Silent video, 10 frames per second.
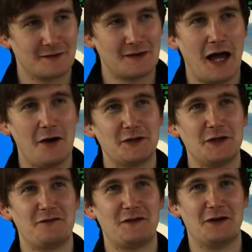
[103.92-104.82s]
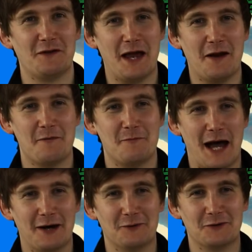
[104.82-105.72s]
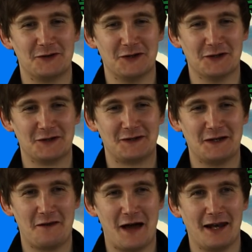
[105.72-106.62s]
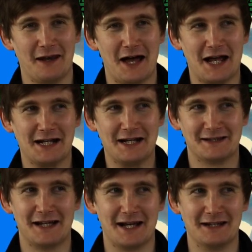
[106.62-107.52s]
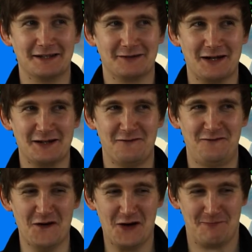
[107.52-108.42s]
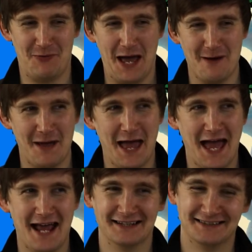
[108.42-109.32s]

So how do you feel then about just that line in Titans where it's "fuck Batman"?